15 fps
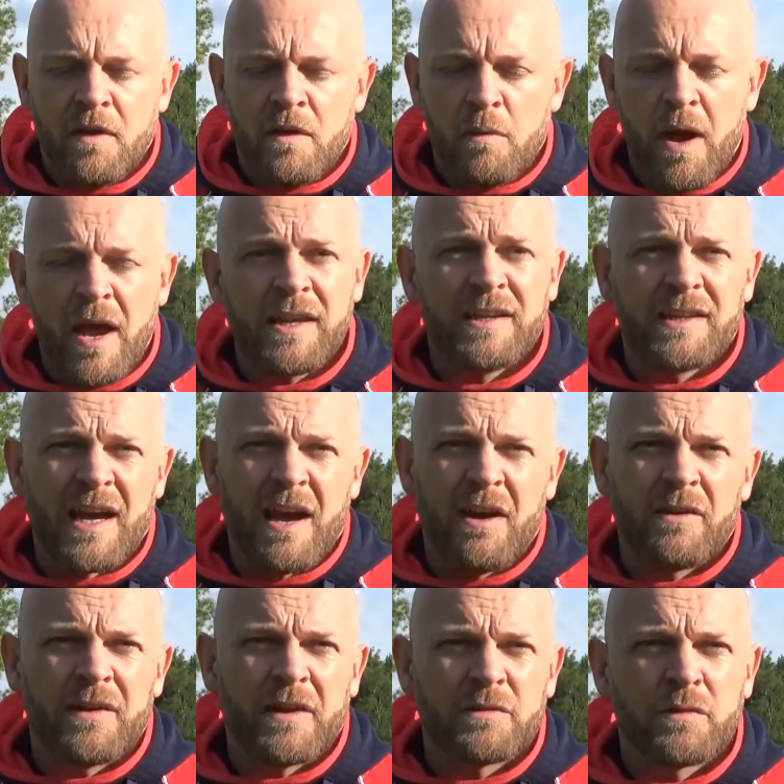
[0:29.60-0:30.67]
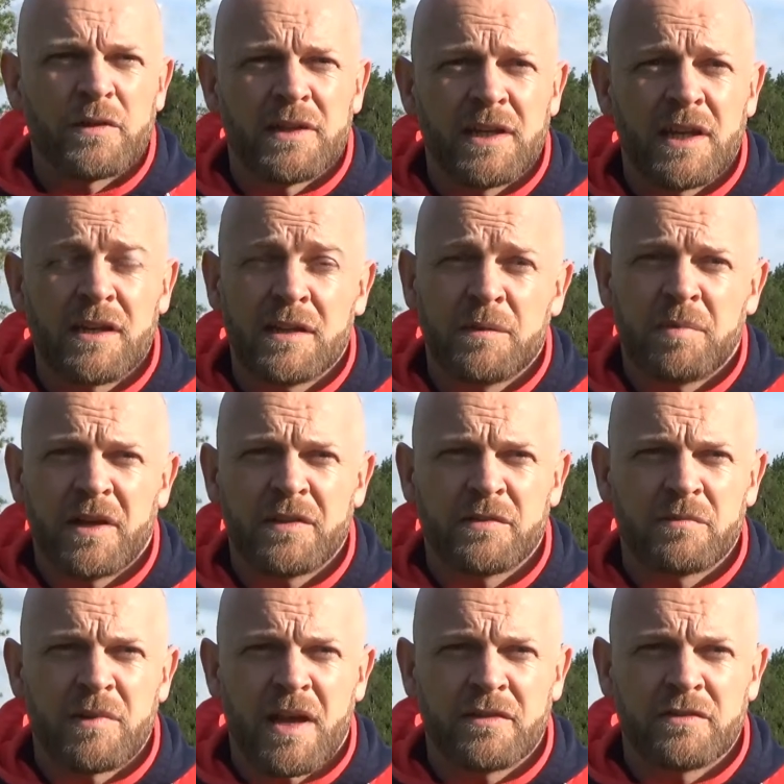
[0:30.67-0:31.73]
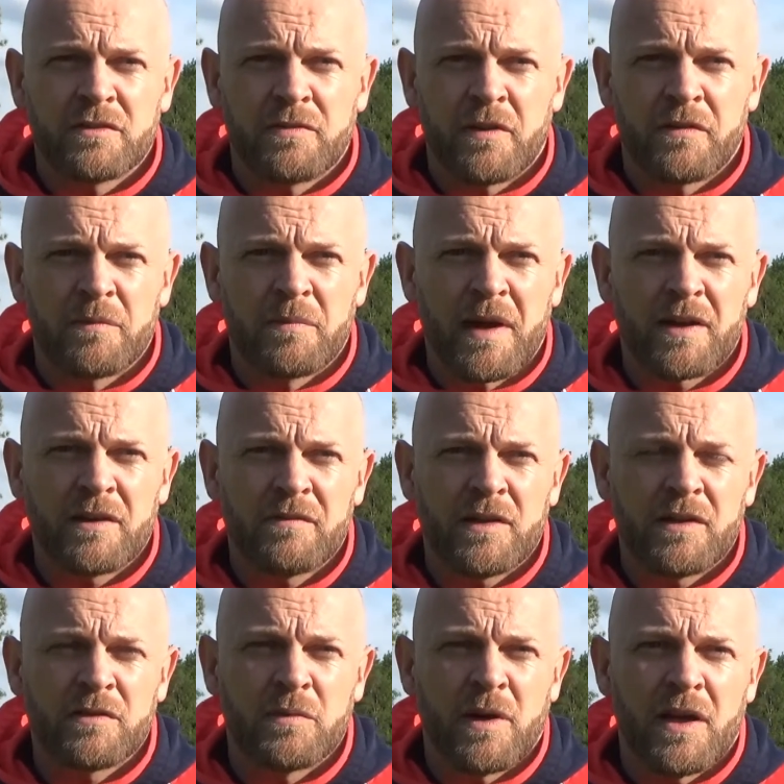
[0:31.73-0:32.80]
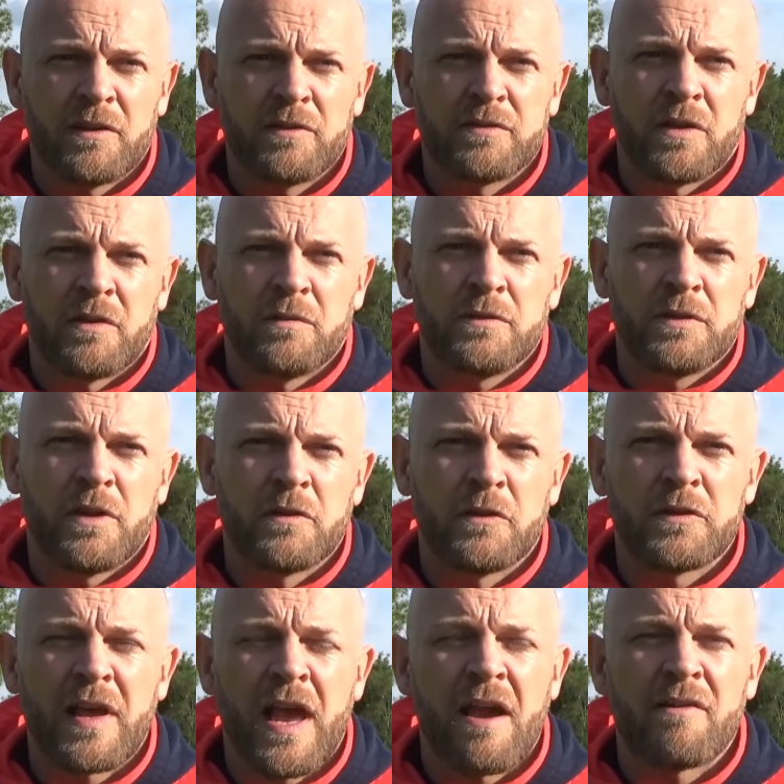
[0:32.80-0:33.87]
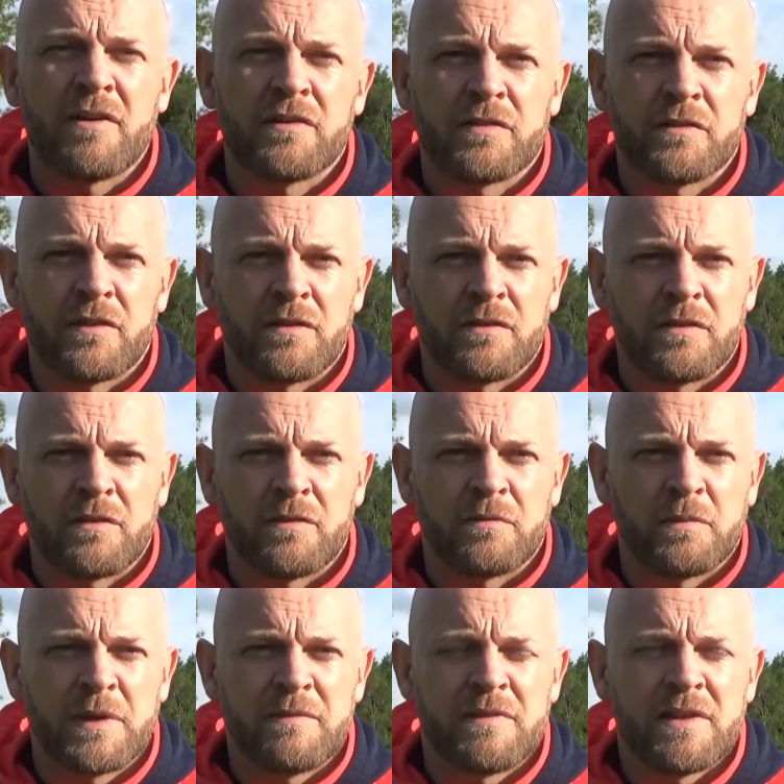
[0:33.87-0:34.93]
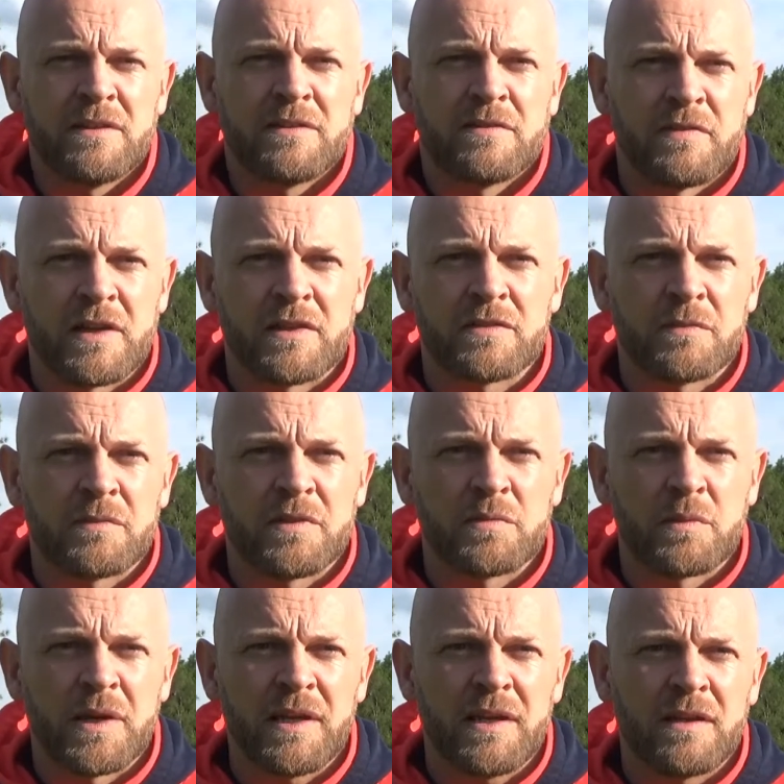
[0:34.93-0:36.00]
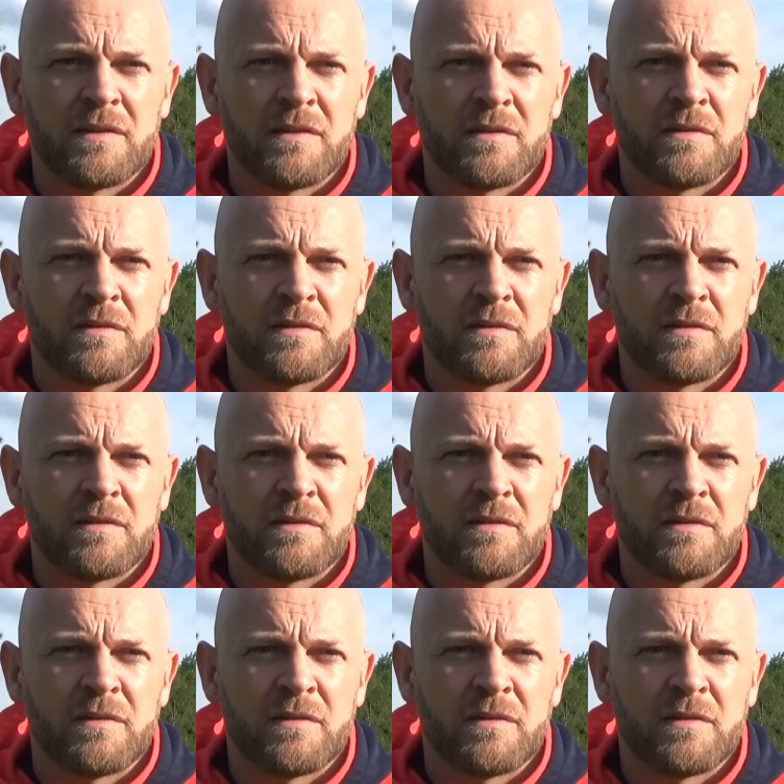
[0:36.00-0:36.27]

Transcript: wear you down, and that's what they did, and they played some nice stuff off the back of it as well. So, there's areas that we need to fix up this week, and